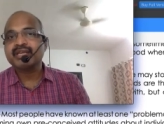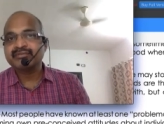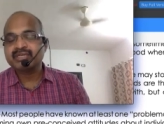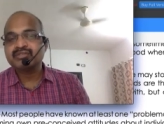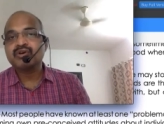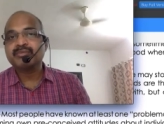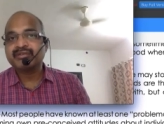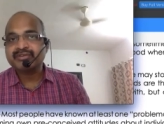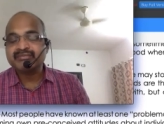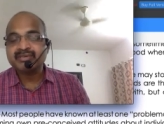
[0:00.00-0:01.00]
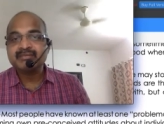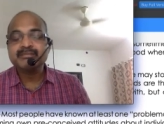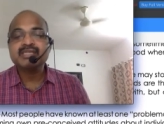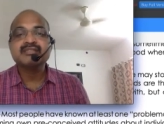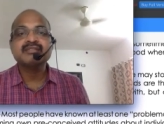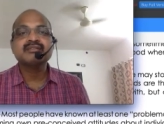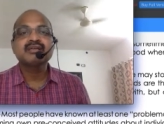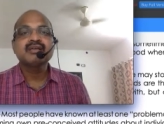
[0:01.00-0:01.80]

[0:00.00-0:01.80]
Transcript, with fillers: every job every person